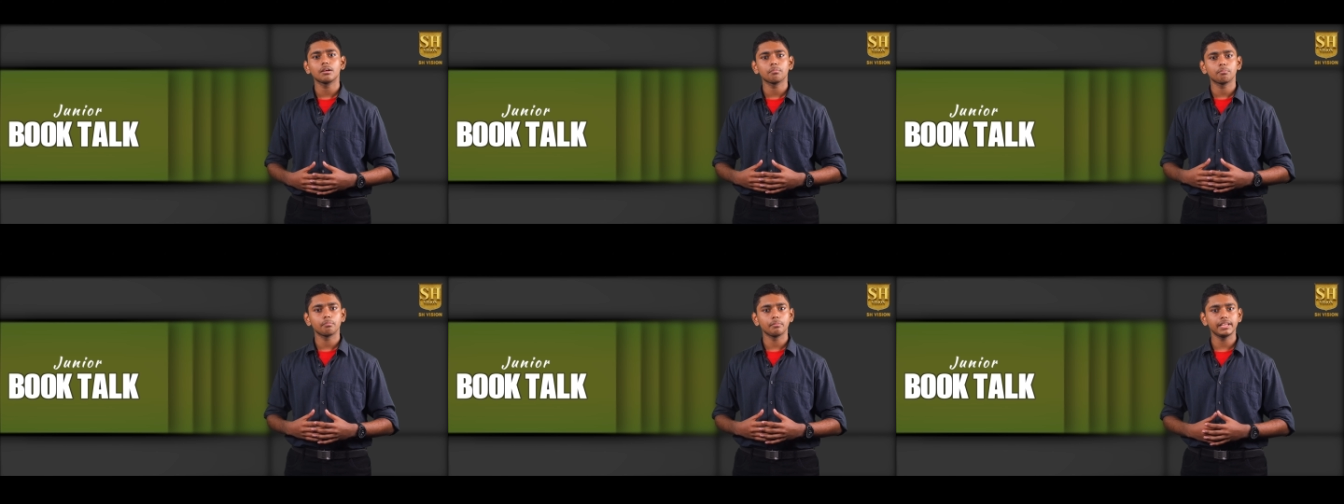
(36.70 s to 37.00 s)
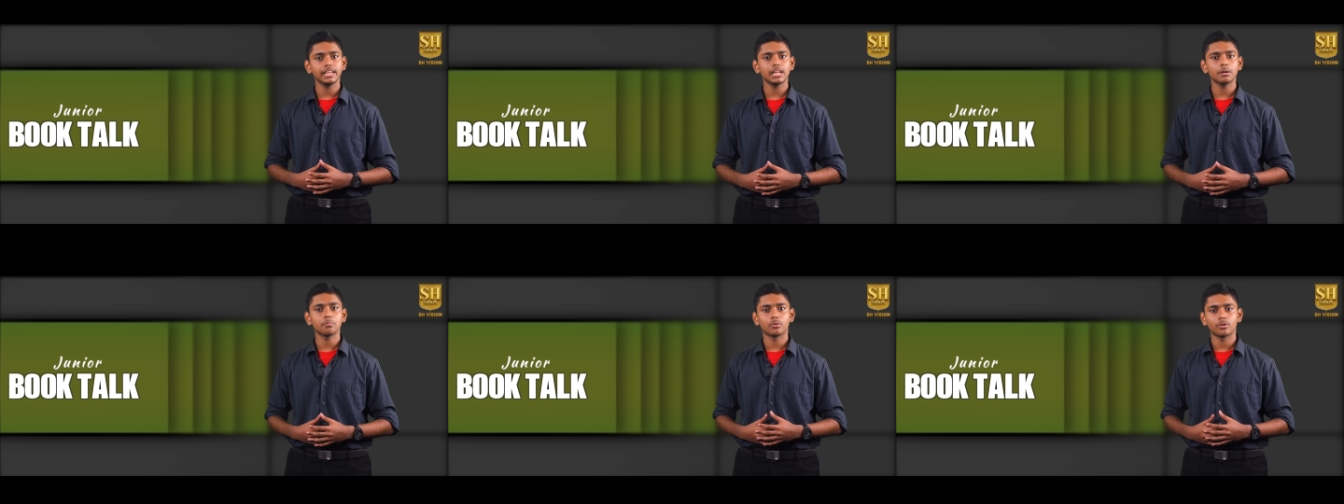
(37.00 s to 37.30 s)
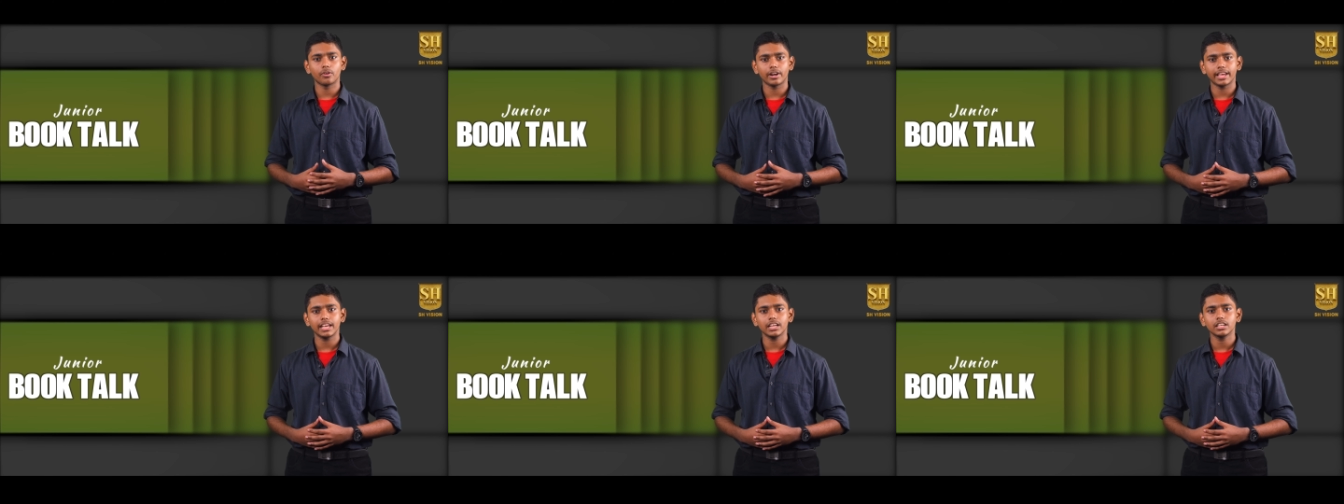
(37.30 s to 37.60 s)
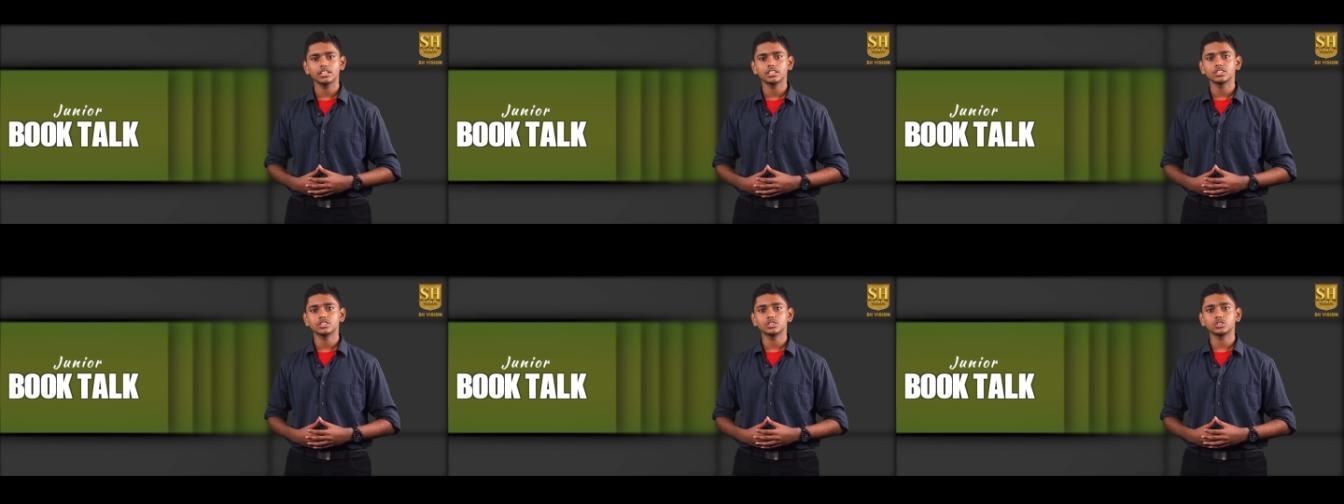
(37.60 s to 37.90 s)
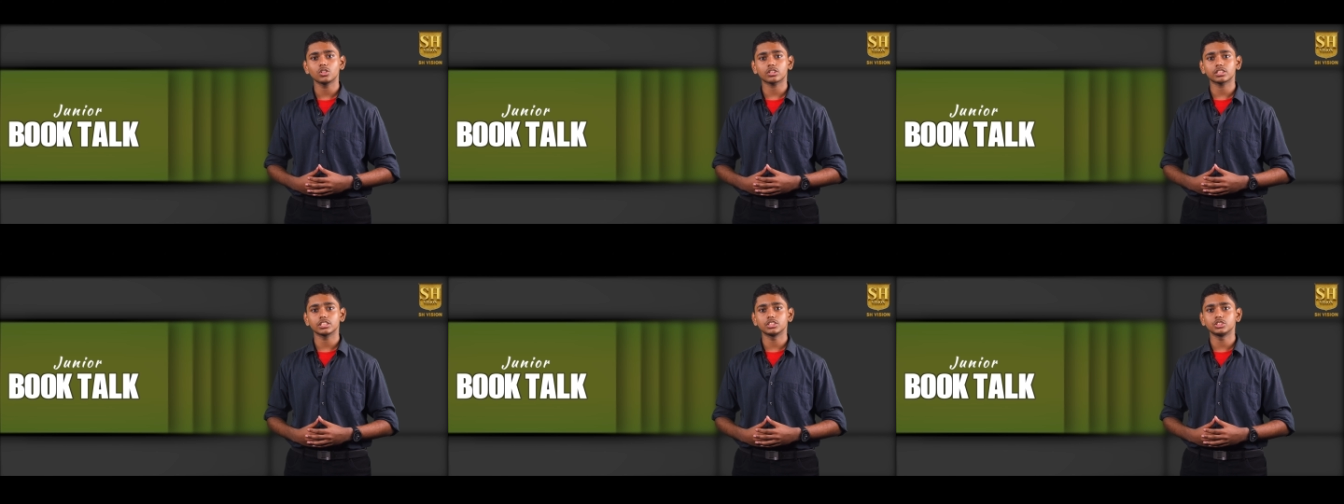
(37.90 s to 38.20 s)
Mina Murray,
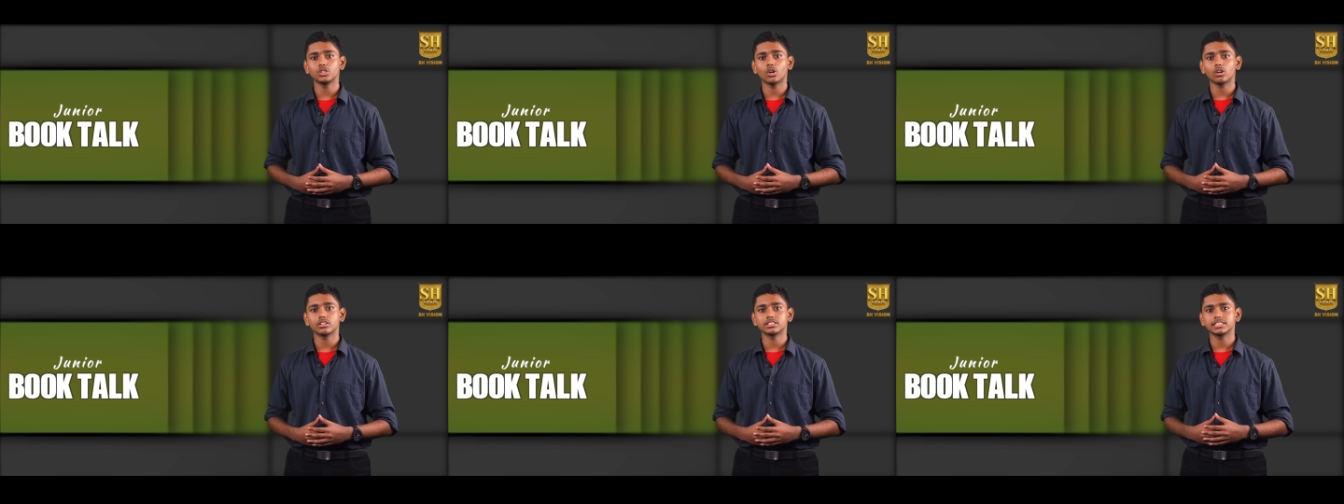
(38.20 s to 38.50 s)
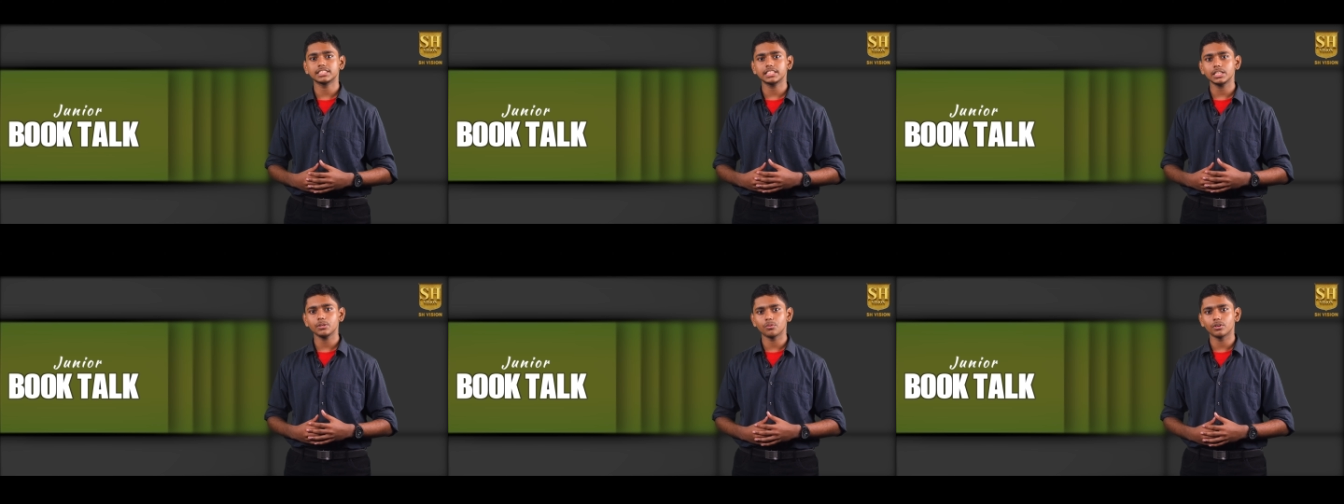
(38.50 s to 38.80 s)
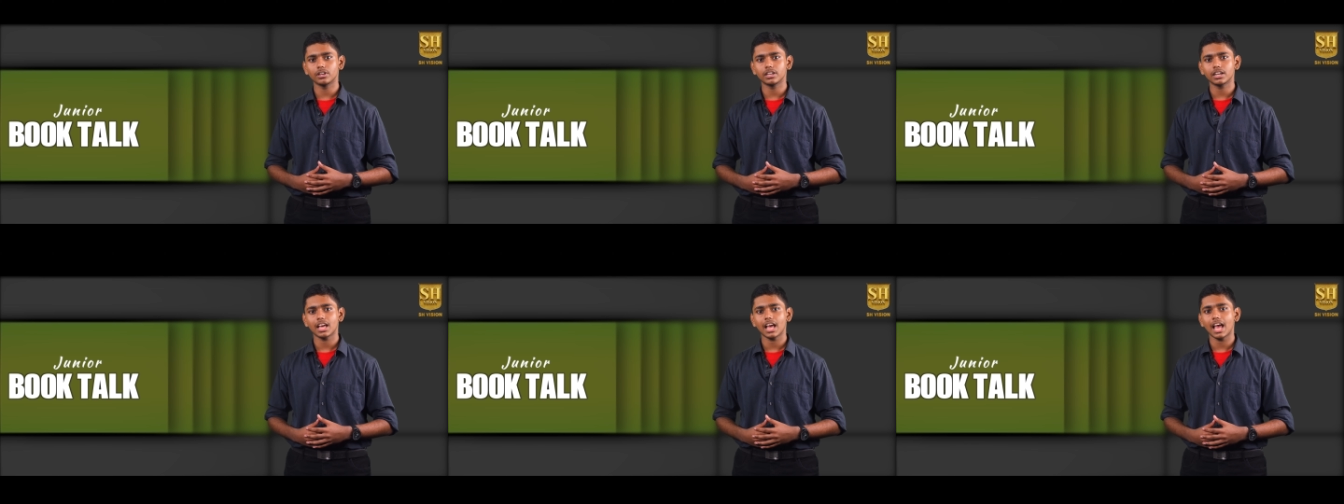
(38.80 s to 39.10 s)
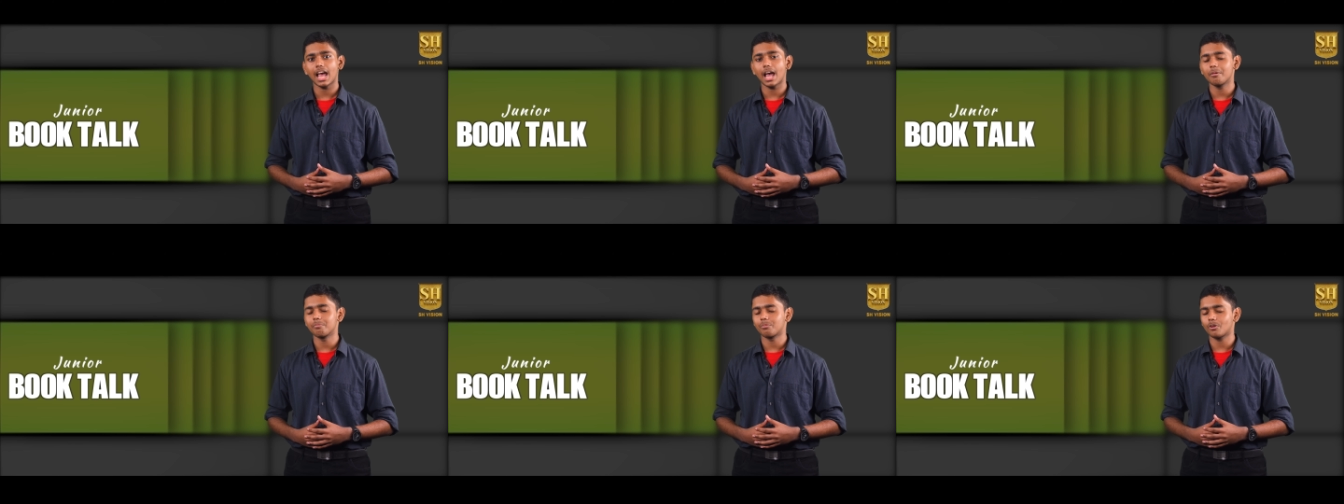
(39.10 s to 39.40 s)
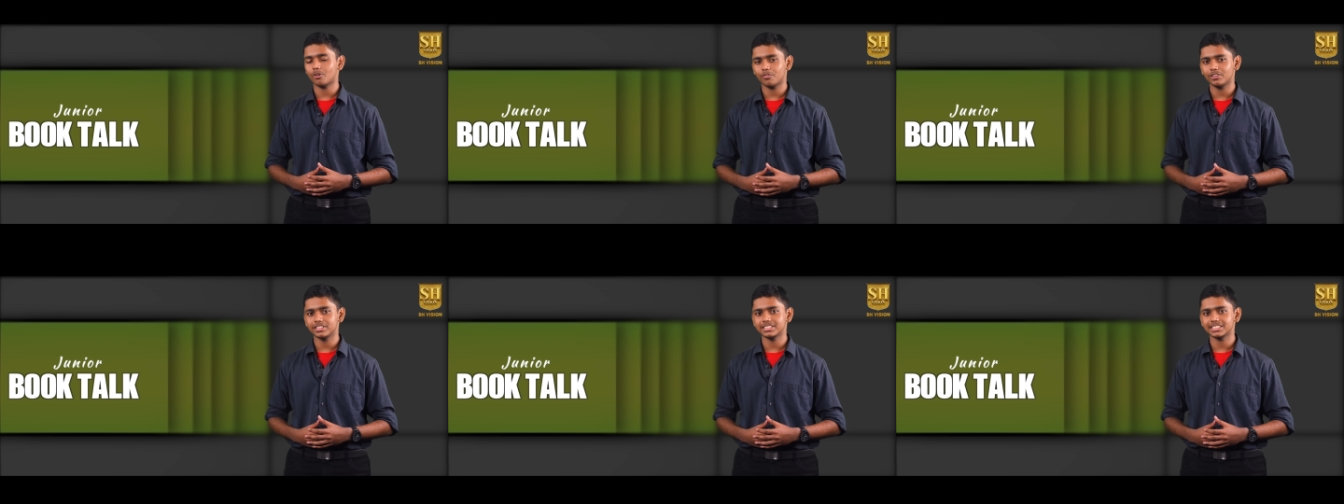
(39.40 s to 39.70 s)
Dr. John Seward, and
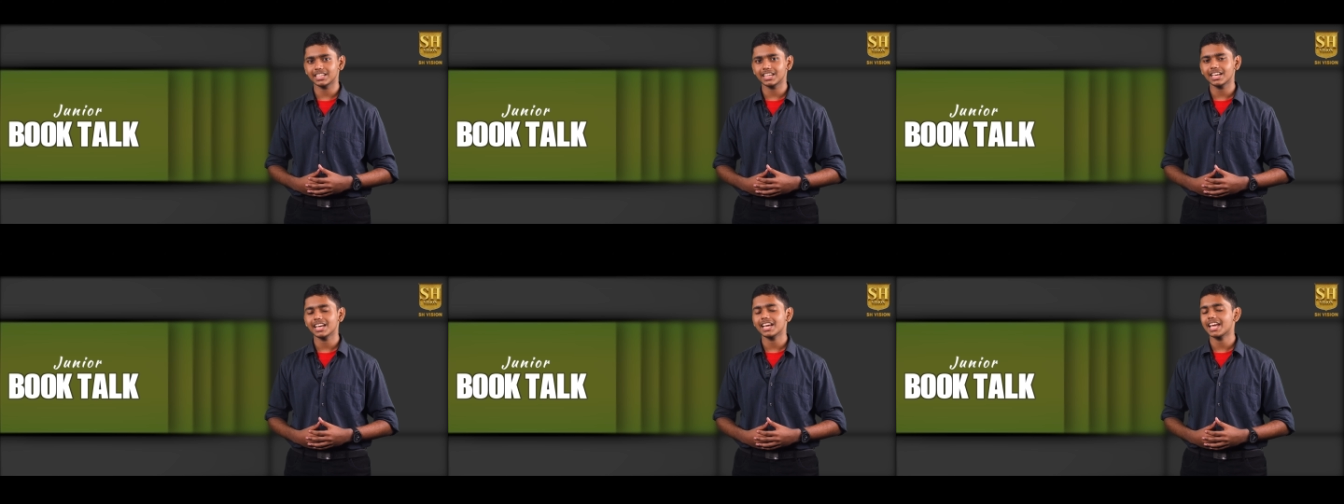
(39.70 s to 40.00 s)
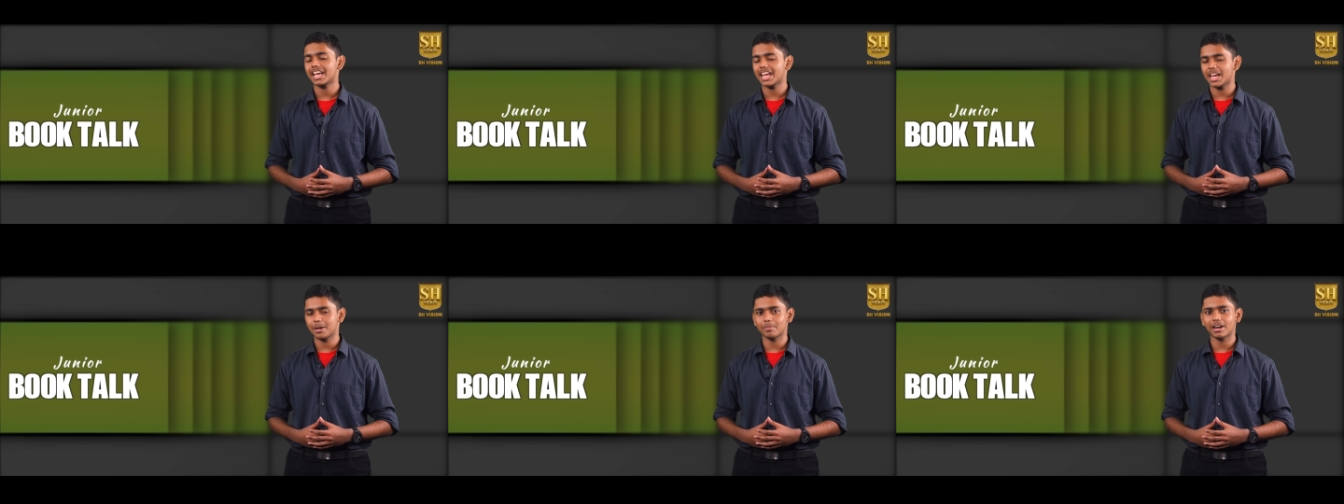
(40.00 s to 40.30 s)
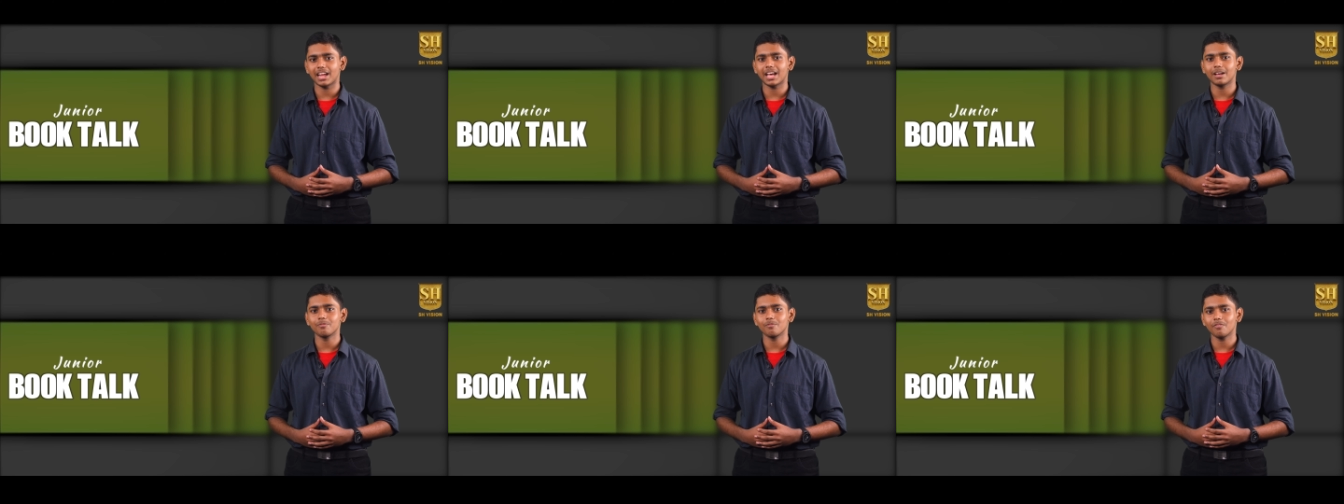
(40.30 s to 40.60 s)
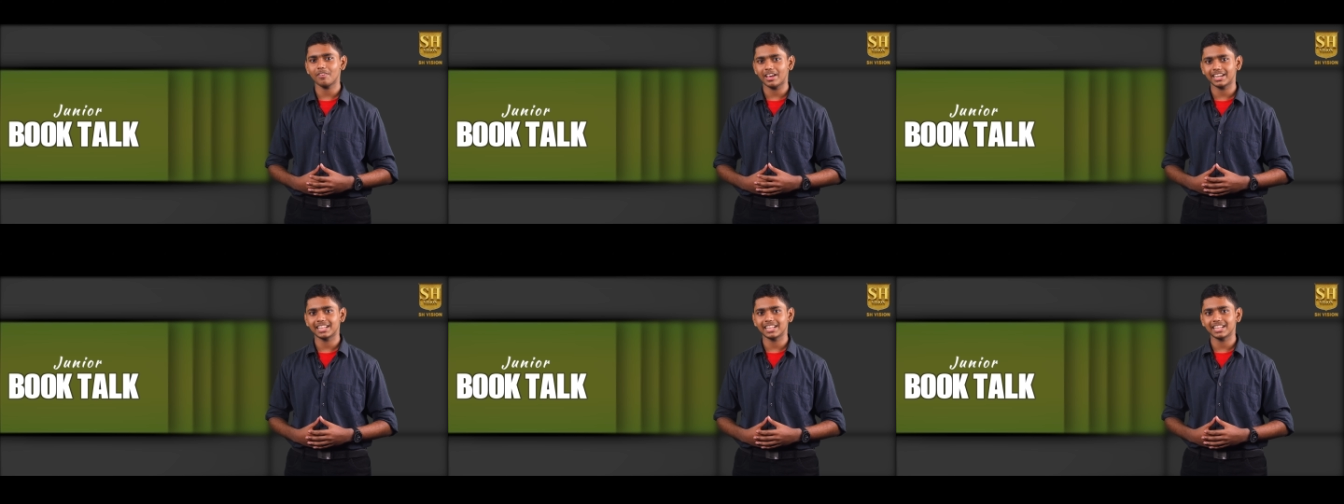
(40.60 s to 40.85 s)
Professor Abraham Van